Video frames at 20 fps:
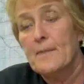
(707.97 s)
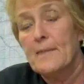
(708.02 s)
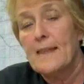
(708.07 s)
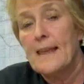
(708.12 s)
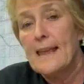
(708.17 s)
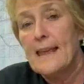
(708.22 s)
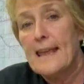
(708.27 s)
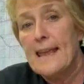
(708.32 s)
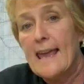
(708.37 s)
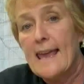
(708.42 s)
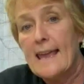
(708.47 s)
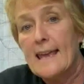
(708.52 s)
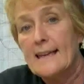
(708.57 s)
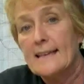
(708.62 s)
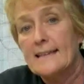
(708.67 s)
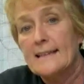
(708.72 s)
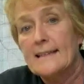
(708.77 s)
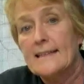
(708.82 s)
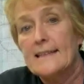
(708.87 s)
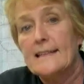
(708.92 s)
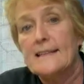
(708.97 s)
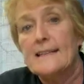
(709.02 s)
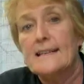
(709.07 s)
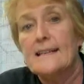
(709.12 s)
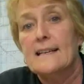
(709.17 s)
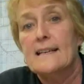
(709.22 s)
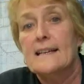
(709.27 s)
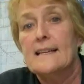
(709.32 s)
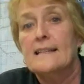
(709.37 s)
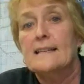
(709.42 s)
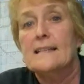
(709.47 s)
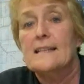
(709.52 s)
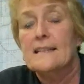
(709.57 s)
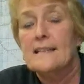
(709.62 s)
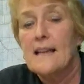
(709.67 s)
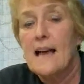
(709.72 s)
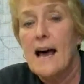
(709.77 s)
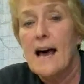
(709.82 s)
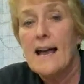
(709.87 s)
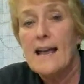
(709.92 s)
they can't
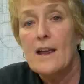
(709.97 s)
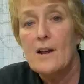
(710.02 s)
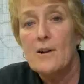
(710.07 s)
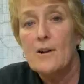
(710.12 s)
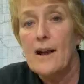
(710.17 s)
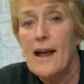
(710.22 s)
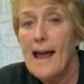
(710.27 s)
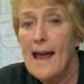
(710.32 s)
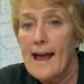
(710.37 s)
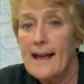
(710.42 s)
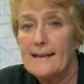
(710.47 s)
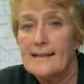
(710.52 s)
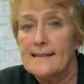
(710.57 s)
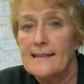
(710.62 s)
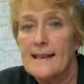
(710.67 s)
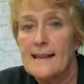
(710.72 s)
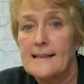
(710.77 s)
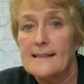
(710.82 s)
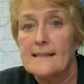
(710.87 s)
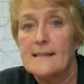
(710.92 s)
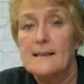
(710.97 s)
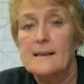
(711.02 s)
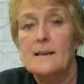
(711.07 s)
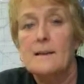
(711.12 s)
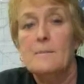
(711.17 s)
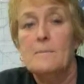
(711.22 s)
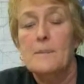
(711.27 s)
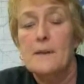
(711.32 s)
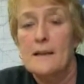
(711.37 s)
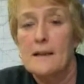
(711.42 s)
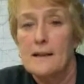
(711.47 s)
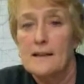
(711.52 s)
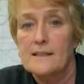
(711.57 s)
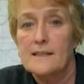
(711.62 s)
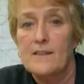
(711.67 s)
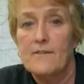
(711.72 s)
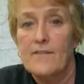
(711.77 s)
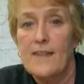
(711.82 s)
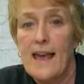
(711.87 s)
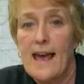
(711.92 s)
deny her access
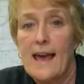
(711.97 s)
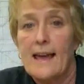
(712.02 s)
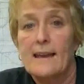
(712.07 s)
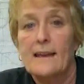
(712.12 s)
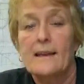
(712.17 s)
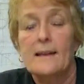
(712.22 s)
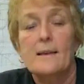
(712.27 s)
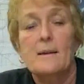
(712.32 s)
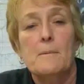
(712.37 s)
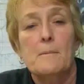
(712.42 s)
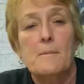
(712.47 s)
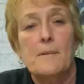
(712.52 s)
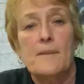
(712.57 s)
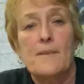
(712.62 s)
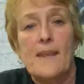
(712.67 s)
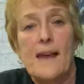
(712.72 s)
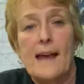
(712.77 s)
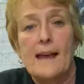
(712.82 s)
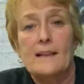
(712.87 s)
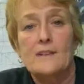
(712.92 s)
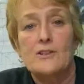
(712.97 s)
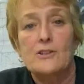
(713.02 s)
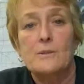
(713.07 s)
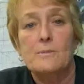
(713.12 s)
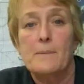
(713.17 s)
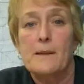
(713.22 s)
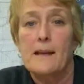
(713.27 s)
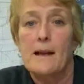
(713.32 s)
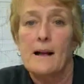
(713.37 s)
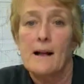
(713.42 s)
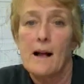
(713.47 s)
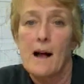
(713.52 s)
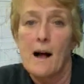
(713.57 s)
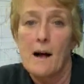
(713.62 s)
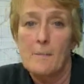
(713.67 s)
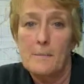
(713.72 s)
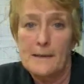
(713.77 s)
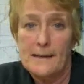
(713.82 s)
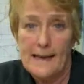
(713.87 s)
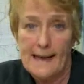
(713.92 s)
because of that. But that should be
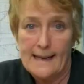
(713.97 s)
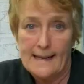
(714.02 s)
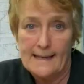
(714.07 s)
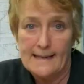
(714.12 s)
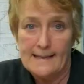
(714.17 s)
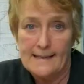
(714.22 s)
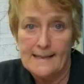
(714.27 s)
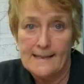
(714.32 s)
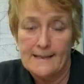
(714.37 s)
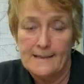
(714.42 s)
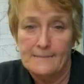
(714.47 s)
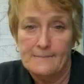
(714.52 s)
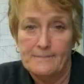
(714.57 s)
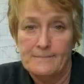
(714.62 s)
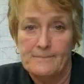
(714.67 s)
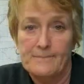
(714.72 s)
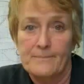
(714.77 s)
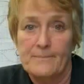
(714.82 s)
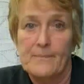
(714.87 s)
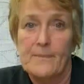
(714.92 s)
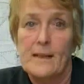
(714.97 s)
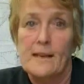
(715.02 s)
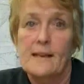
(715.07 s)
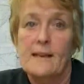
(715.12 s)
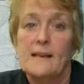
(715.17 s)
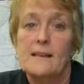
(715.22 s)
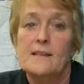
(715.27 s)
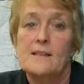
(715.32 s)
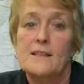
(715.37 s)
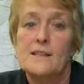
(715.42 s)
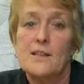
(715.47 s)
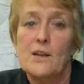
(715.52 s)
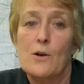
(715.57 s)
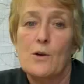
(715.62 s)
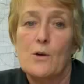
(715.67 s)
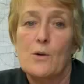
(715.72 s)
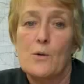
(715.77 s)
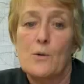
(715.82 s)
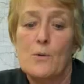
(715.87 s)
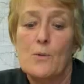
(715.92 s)
accommodated.
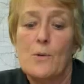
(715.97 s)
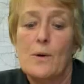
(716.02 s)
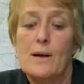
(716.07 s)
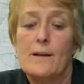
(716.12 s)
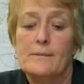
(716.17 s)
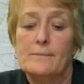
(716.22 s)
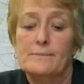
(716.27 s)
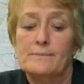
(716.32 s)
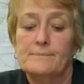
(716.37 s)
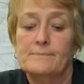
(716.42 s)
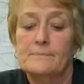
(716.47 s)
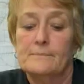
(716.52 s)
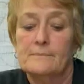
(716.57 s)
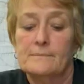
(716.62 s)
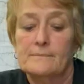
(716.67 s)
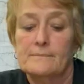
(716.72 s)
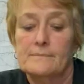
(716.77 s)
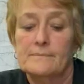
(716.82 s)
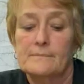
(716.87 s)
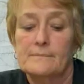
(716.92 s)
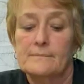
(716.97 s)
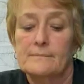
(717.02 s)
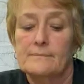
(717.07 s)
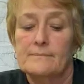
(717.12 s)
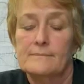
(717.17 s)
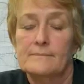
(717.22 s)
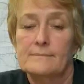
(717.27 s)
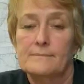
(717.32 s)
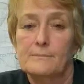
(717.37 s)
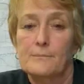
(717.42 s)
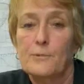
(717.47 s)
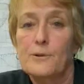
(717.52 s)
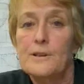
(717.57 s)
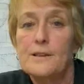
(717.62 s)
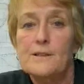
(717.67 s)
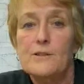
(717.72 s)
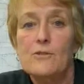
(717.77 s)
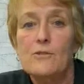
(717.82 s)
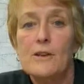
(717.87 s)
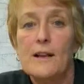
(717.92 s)
So
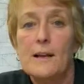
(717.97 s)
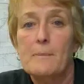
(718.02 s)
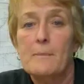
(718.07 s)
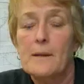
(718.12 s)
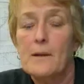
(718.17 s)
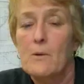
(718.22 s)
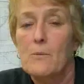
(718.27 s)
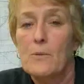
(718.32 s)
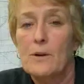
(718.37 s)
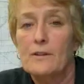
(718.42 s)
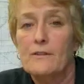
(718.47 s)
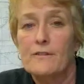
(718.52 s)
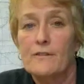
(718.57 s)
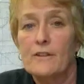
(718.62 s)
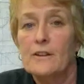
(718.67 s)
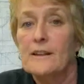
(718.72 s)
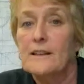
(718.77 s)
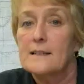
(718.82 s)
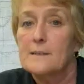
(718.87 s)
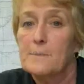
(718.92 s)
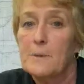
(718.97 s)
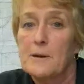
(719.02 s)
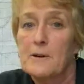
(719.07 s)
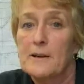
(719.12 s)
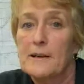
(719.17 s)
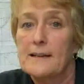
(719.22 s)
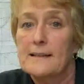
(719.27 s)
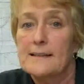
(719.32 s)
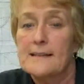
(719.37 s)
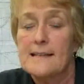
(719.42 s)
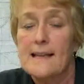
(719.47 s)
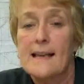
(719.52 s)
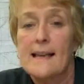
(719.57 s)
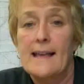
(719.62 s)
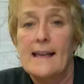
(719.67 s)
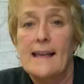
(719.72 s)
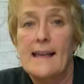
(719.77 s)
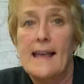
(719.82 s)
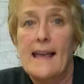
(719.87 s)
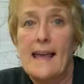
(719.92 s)
preschool can be a wonderful experience,
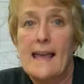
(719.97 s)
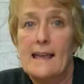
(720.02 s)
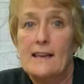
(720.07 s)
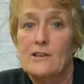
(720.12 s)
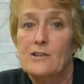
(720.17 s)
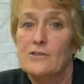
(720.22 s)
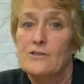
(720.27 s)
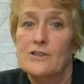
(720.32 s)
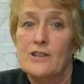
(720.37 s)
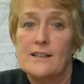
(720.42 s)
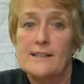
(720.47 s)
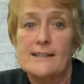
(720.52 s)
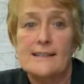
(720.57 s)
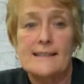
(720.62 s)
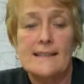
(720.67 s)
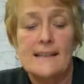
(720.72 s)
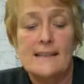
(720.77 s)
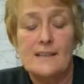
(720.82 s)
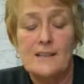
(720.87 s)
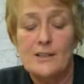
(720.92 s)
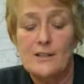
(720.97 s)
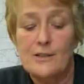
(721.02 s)
and you just need